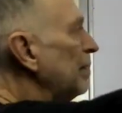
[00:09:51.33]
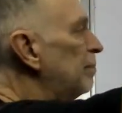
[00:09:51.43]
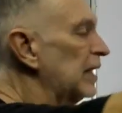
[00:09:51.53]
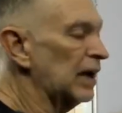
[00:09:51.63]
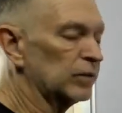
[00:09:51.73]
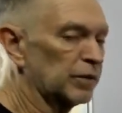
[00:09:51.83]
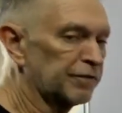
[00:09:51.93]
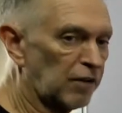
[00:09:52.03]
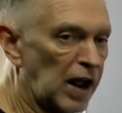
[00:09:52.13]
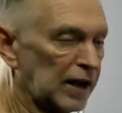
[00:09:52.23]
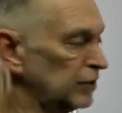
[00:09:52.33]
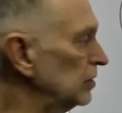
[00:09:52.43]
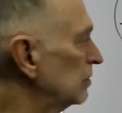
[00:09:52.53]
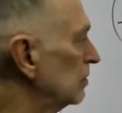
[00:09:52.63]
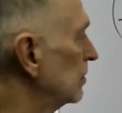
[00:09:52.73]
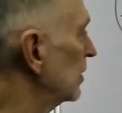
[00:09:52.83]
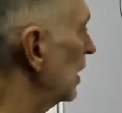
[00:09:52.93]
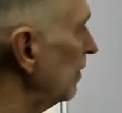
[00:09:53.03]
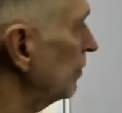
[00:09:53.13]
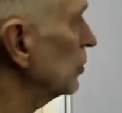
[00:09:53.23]
out the fraction.
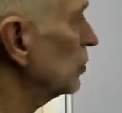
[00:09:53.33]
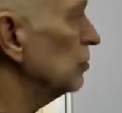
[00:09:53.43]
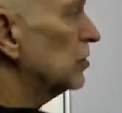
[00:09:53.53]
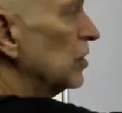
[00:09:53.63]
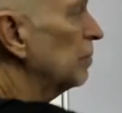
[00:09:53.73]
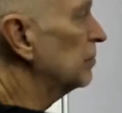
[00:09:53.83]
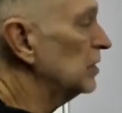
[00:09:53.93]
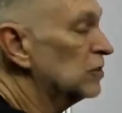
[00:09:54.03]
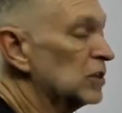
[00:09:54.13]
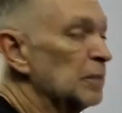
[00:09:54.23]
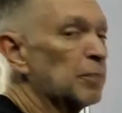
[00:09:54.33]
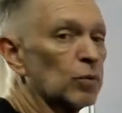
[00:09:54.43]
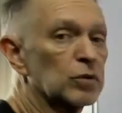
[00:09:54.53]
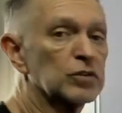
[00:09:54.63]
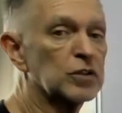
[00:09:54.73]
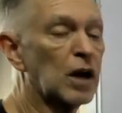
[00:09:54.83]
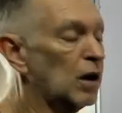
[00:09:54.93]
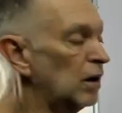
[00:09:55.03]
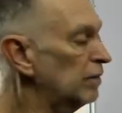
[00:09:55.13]
Left us with something simple to solve.